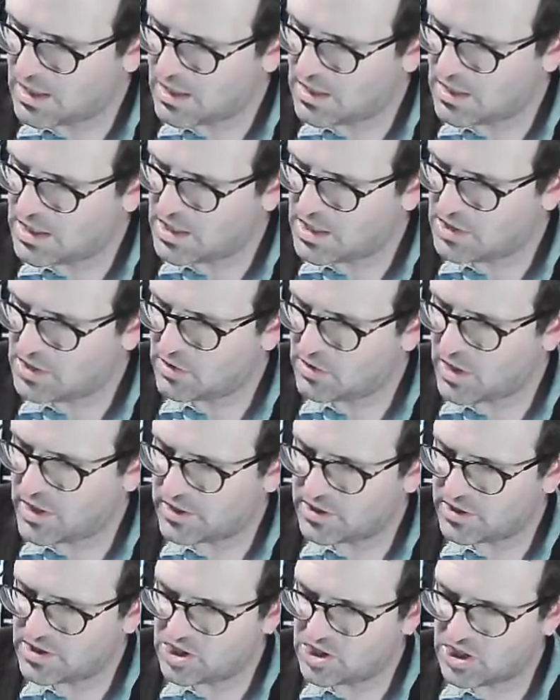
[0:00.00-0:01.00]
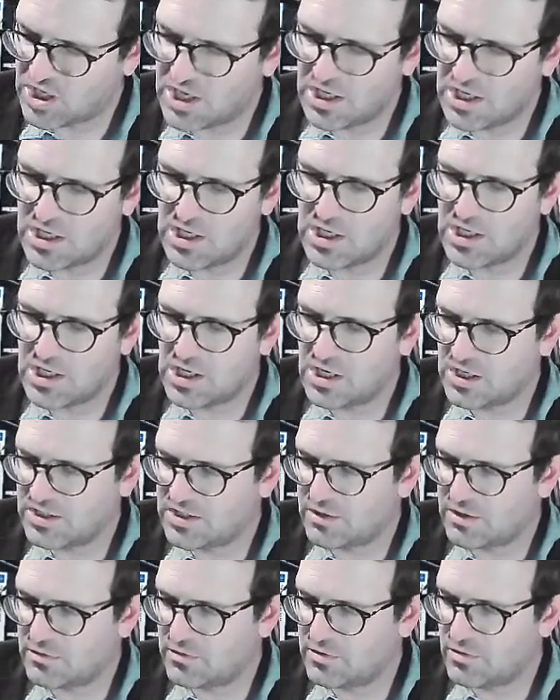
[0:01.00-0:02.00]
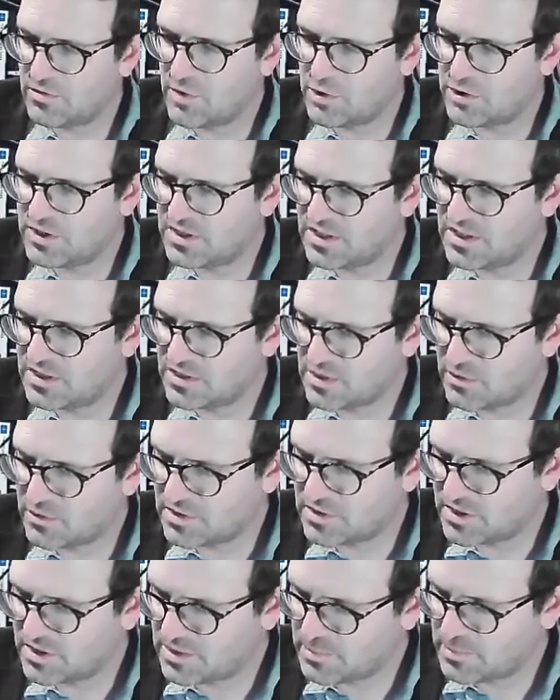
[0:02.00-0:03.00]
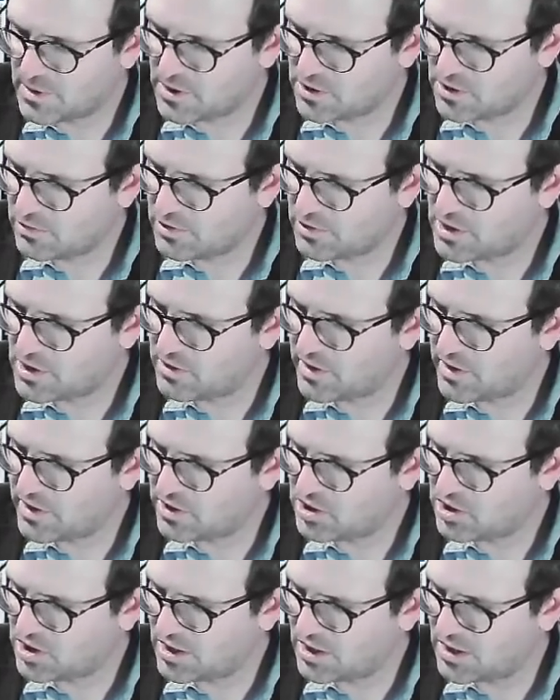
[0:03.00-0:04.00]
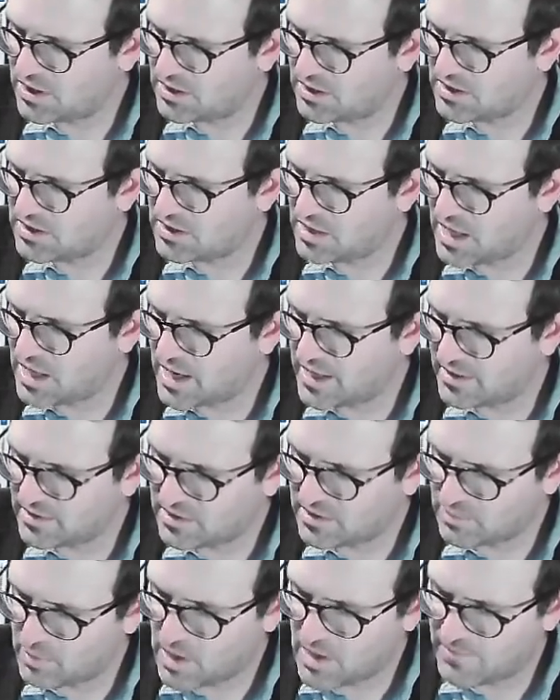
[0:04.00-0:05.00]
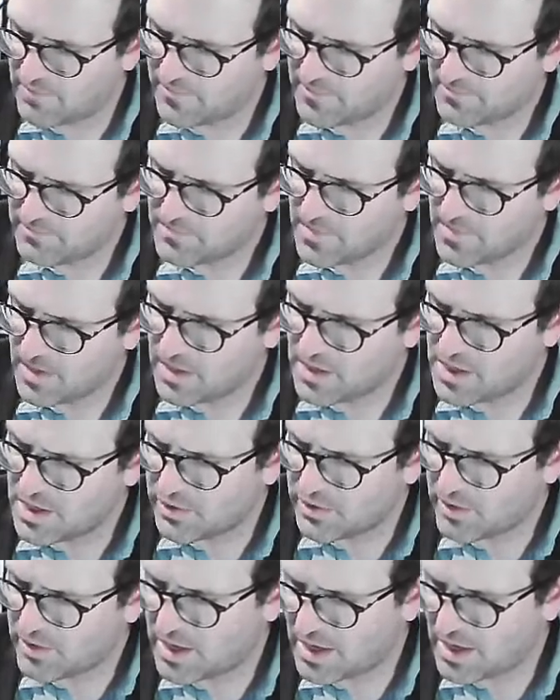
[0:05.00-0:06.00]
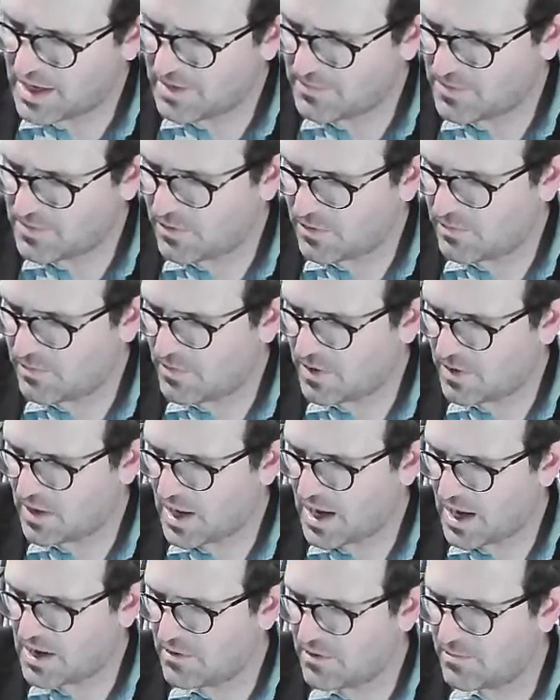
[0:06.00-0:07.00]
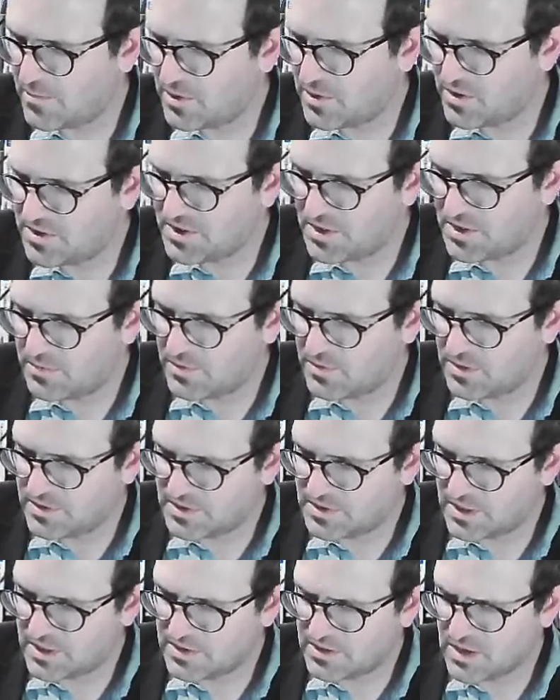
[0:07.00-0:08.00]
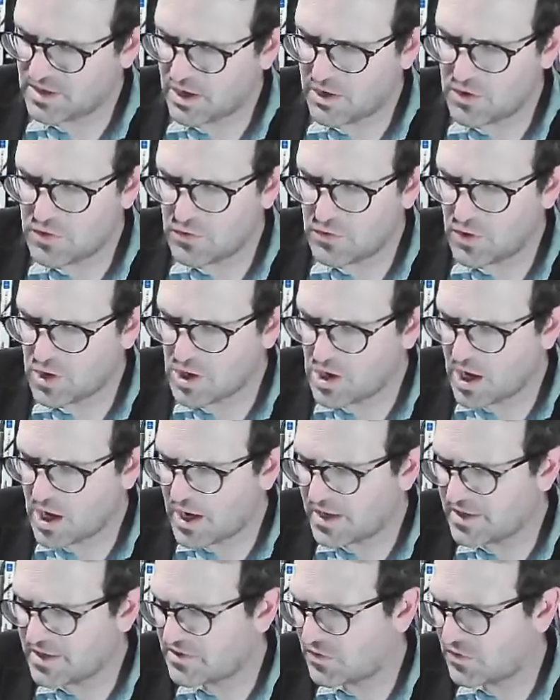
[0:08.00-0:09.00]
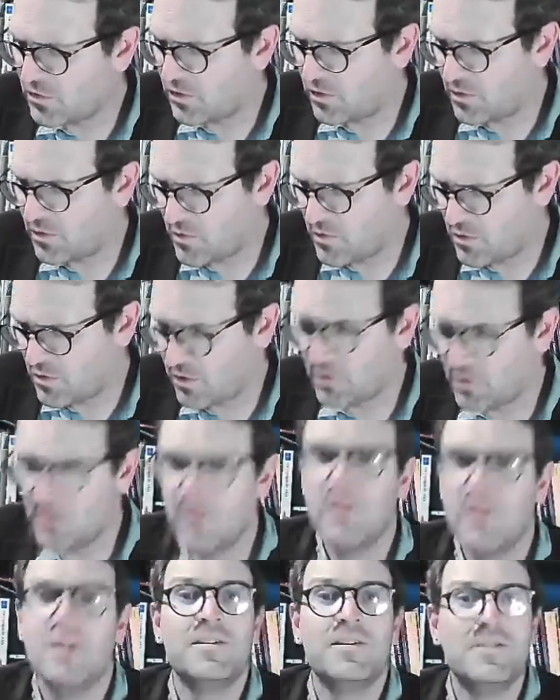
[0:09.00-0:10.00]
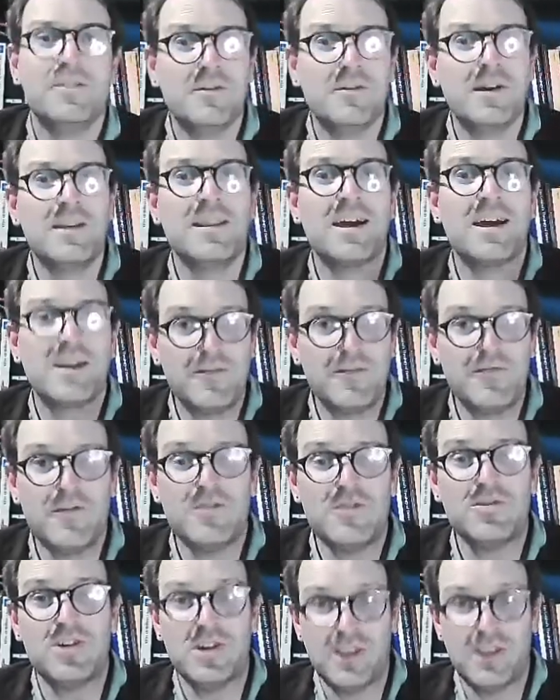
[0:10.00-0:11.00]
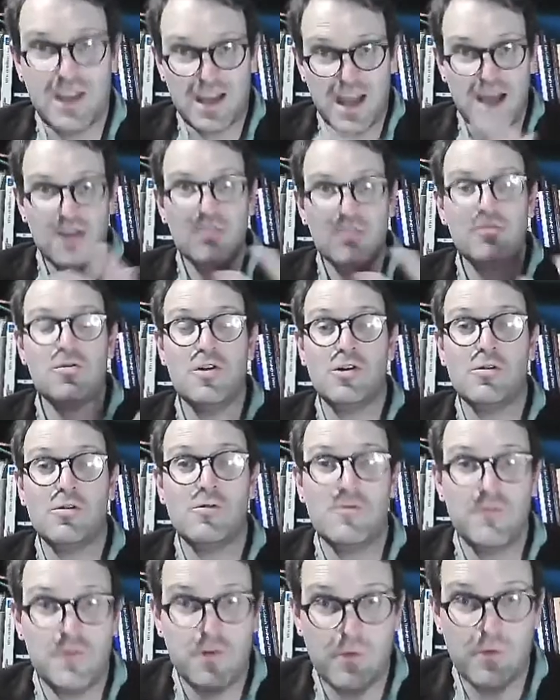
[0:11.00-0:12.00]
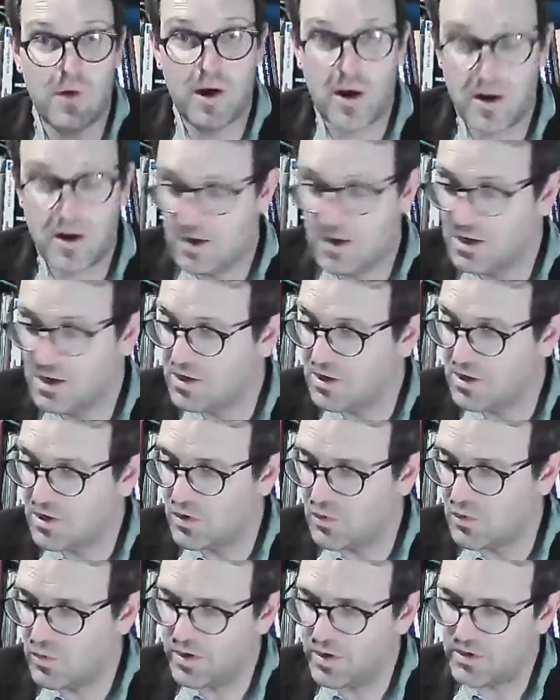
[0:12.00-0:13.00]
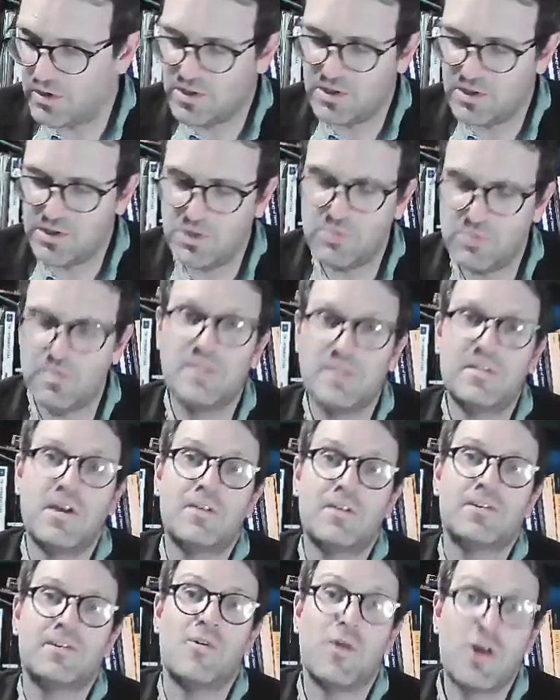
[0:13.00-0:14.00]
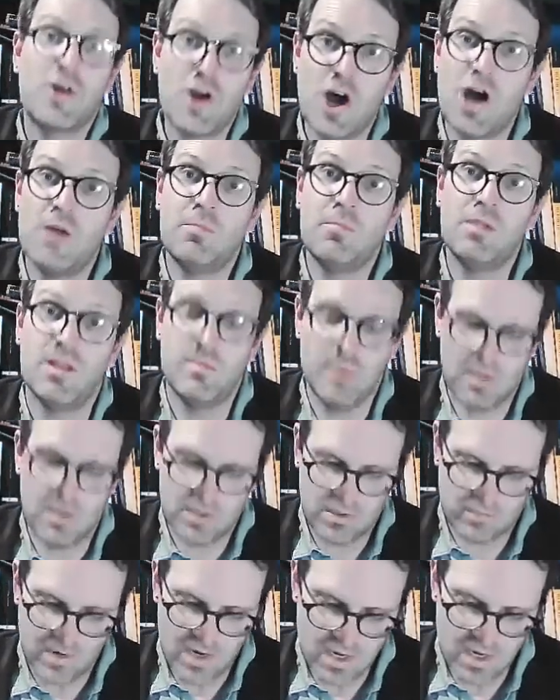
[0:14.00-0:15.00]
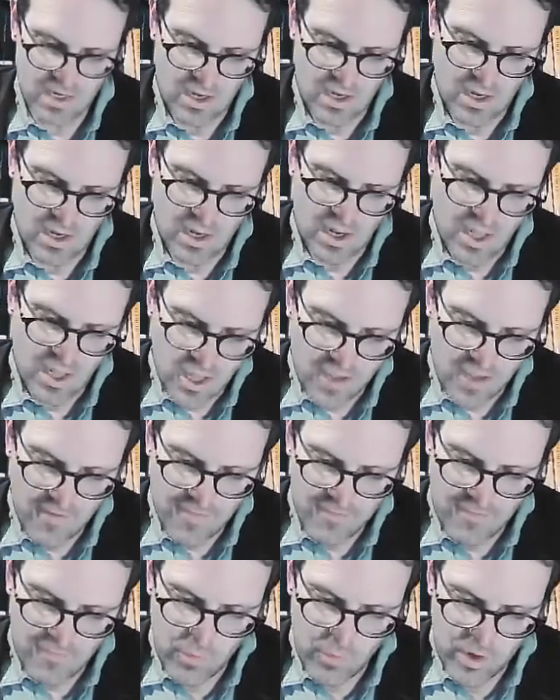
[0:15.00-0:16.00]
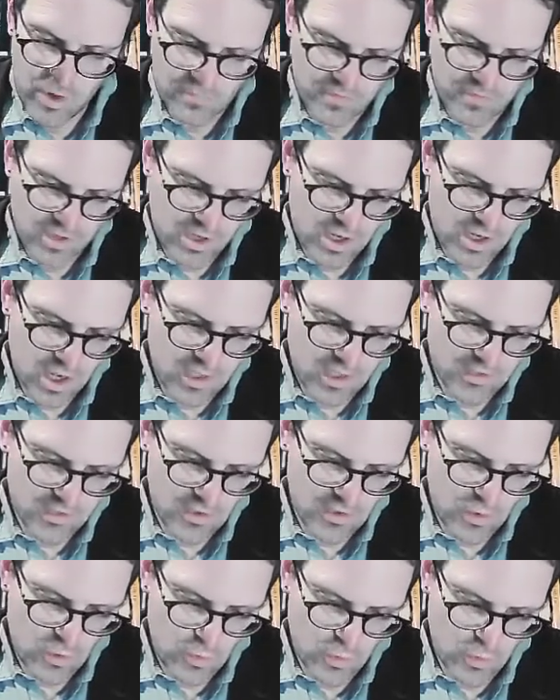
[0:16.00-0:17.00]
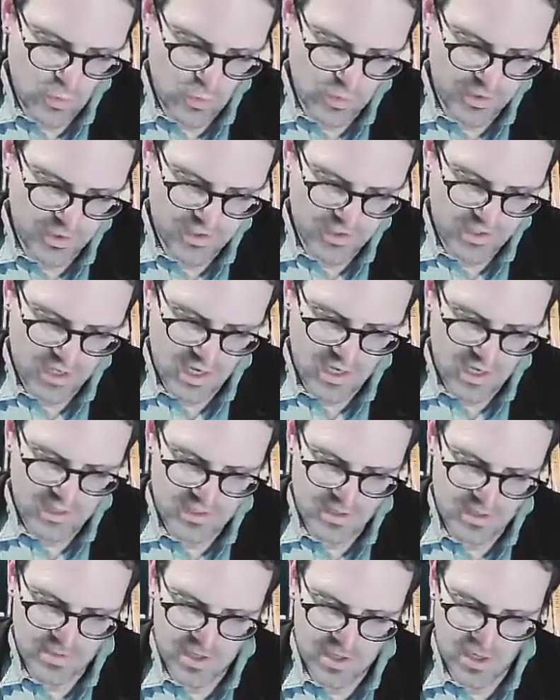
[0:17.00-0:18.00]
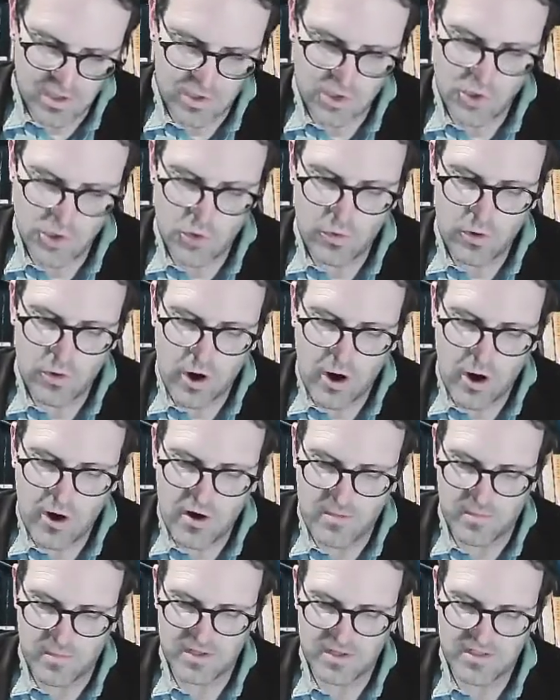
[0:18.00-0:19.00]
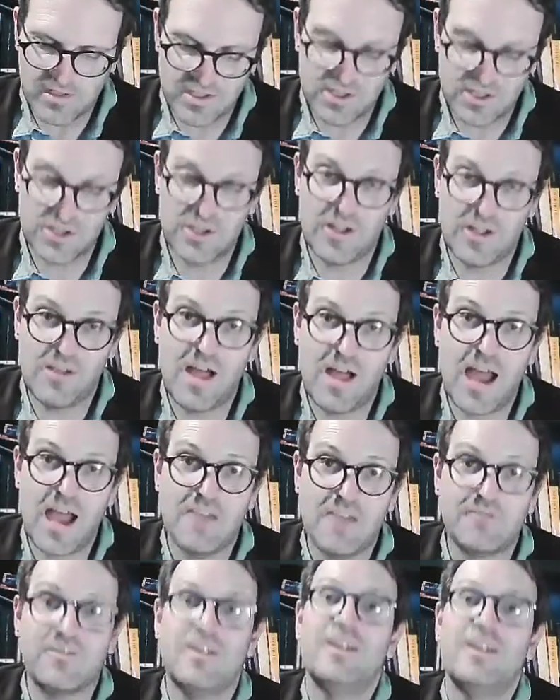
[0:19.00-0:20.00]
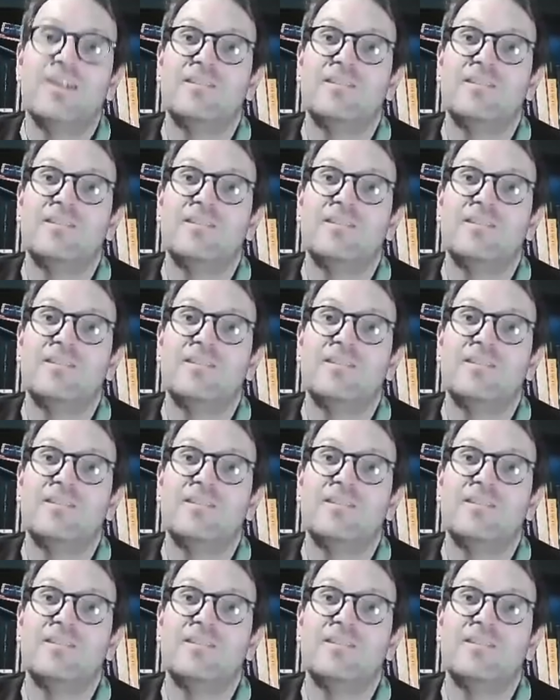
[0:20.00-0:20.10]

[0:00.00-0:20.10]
He launched in, so Odysseus goes to speak to her. He launched in sly and suave, "Here I am at your mercy, princess. Are you a goddess or a mortal?" So again, that confusion, like, I don't know if you are one or the two, but it's also a compliment, right? If one of the gods who rule the skies up there, you're Artemis to the life.